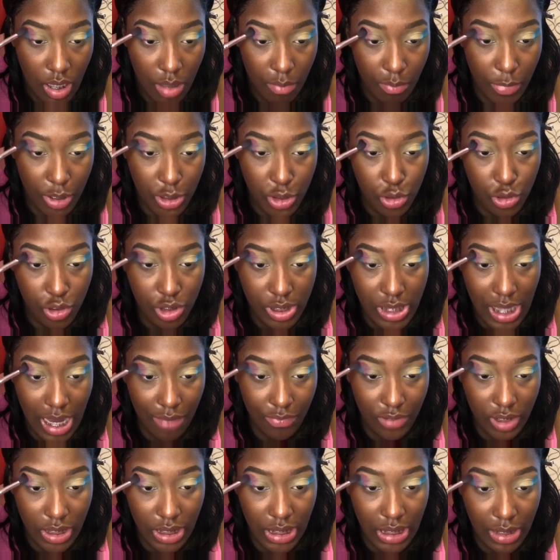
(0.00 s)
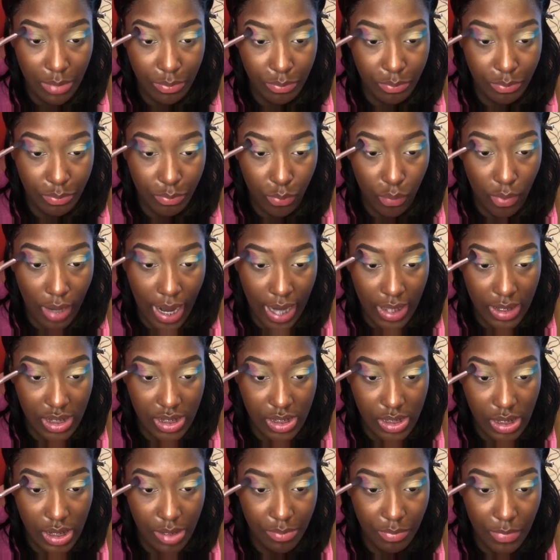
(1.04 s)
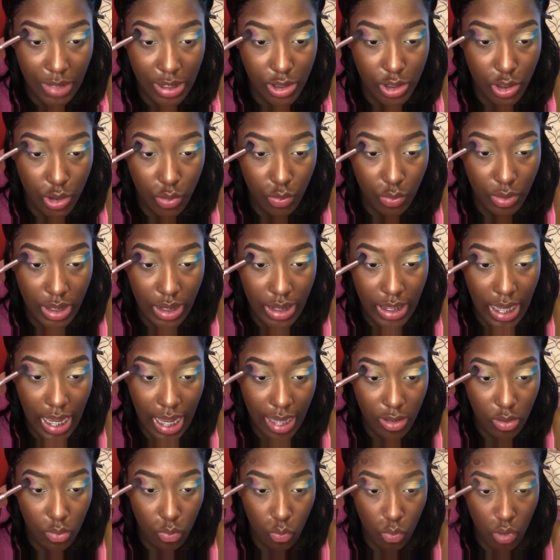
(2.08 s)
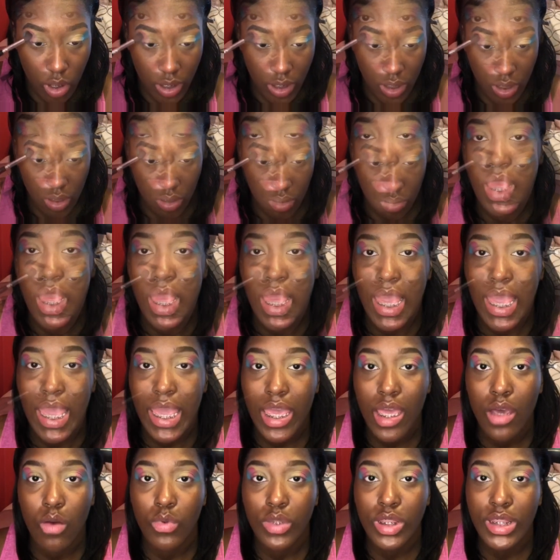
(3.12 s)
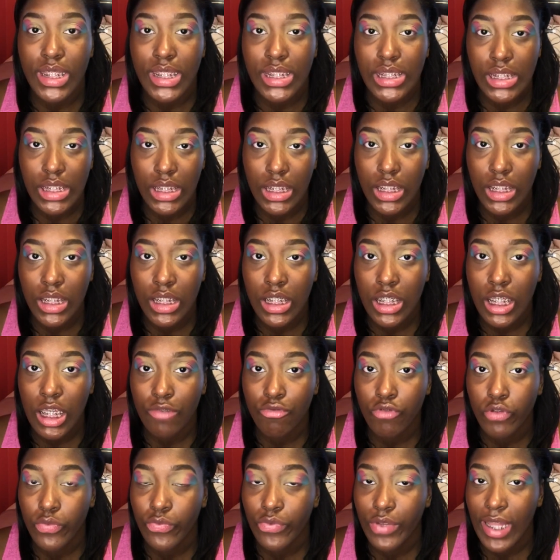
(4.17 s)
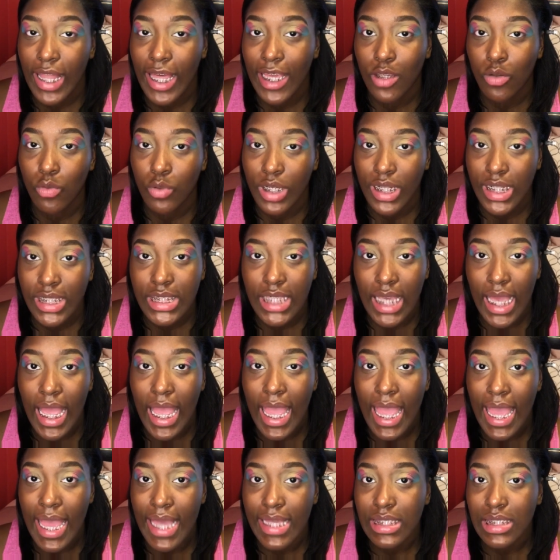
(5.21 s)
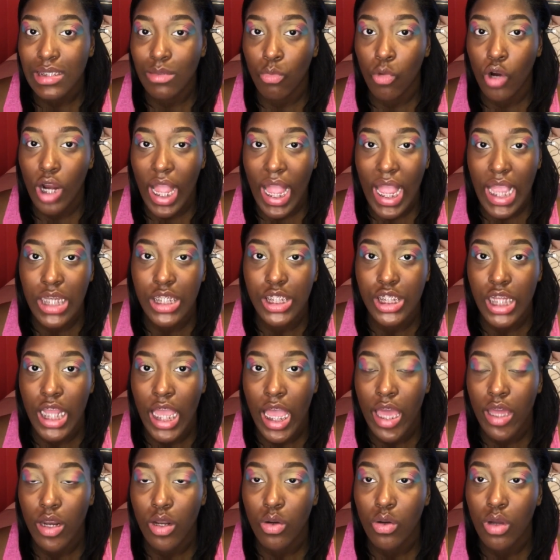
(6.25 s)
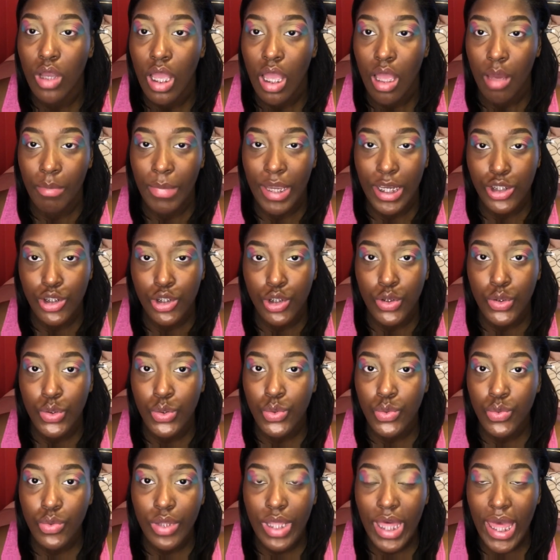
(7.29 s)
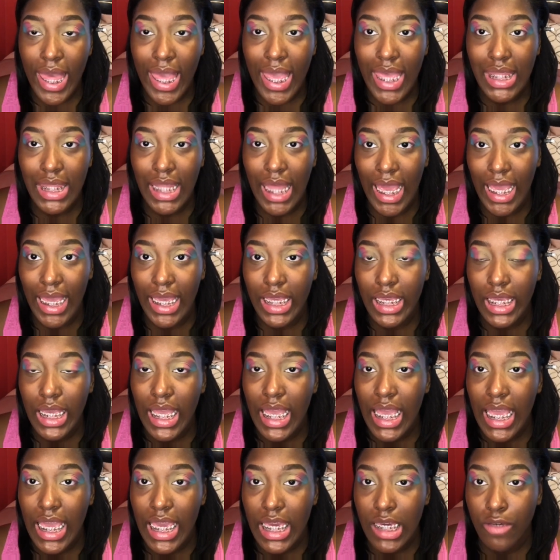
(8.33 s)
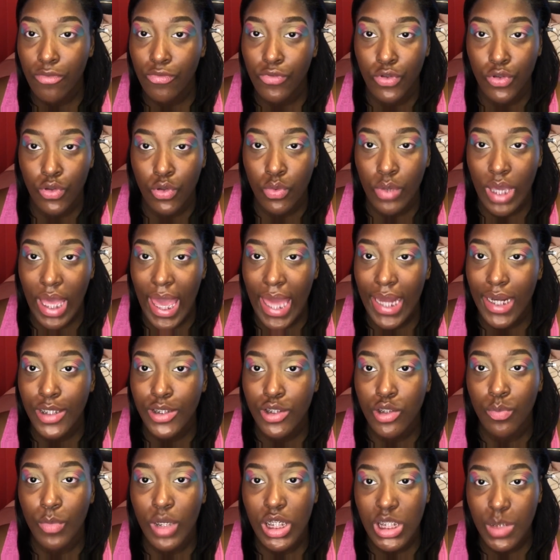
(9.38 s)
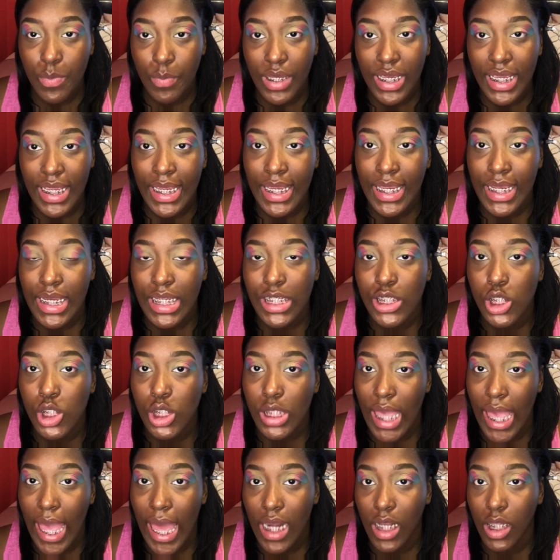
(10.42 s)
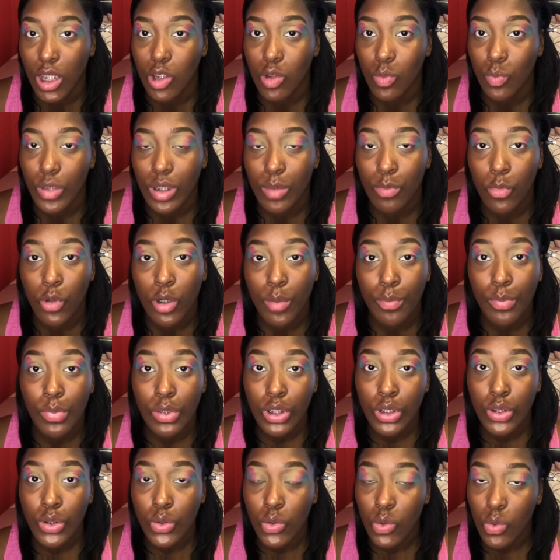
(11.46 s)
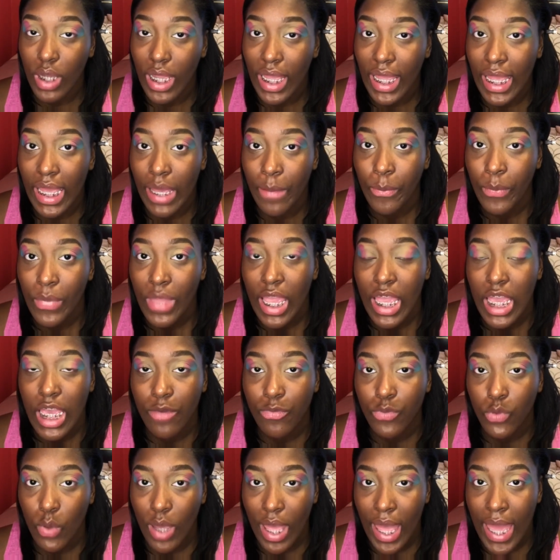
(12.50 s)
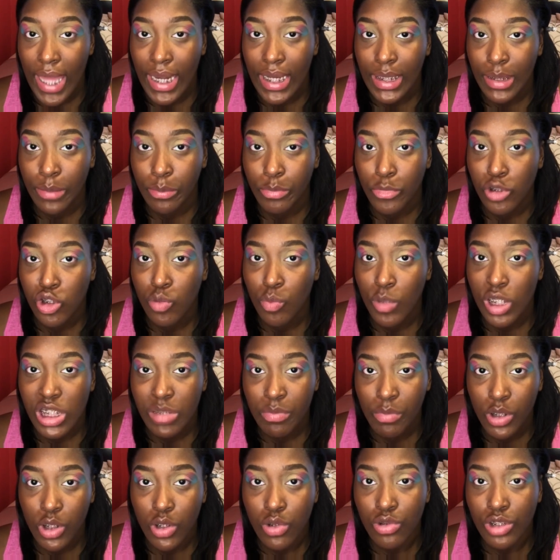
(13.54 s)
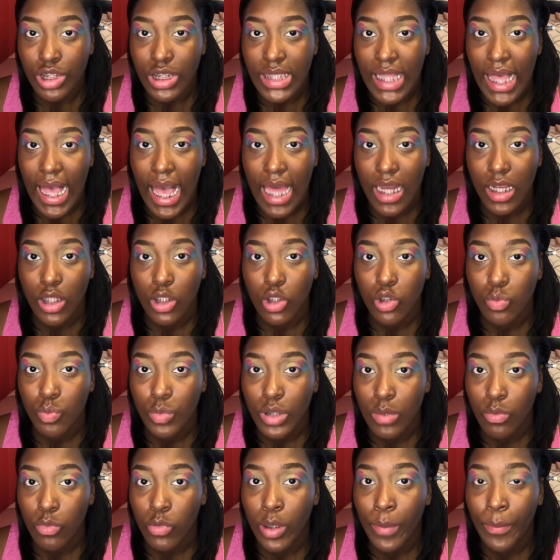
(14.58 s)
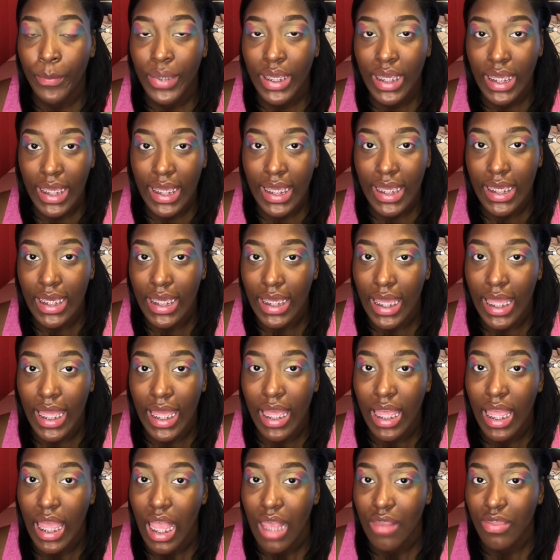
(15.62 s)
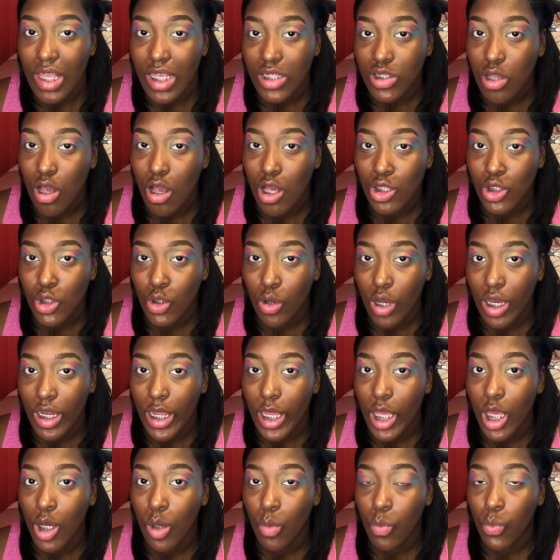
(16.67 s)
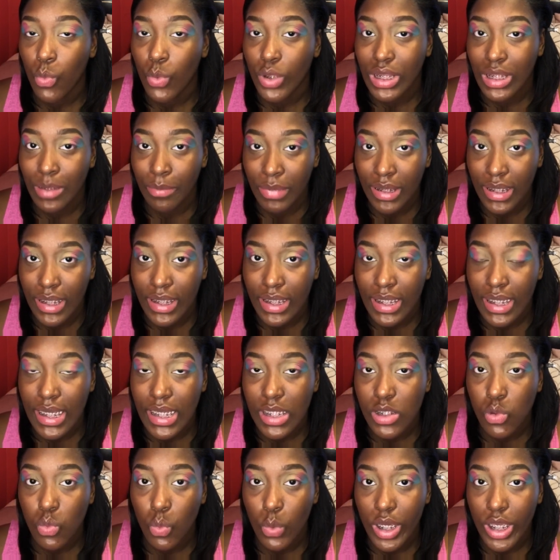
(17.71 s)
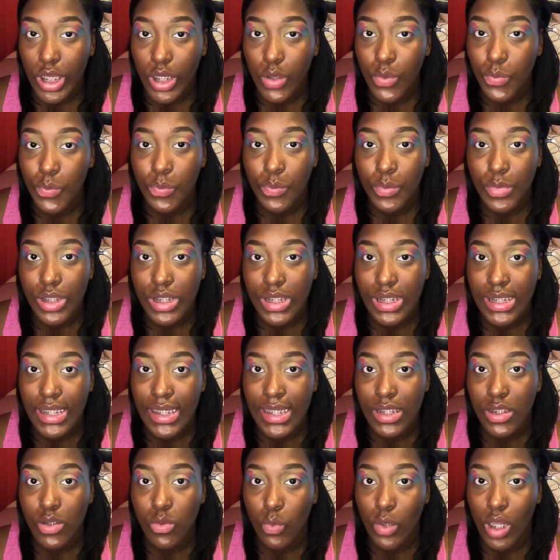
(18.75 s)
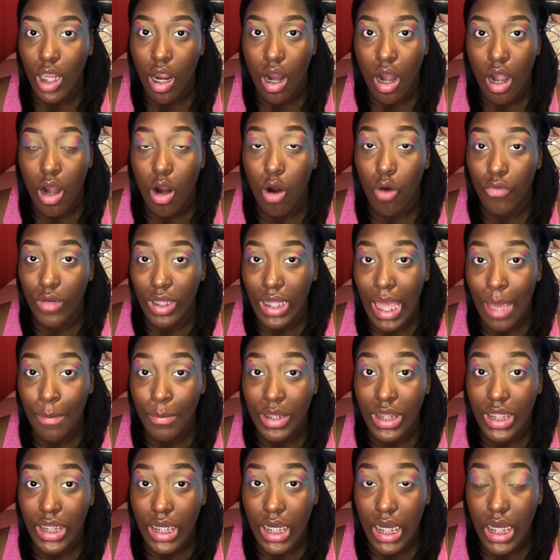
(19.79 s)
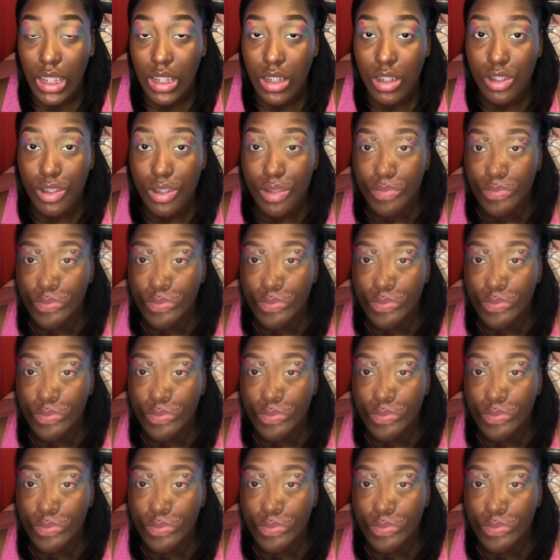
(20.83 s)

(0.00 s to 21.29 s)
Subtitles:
But you just have to keep practicing until you get it how you want it. And with this look, if you feel like you need to add some more eyeshadow, make sure you do that. Like, if you added too much pink, just add a little bit more blue. And if you added too much blue, just add a little bit more pink. And that's also going to help with the blending as well, since we are overlapping the colors.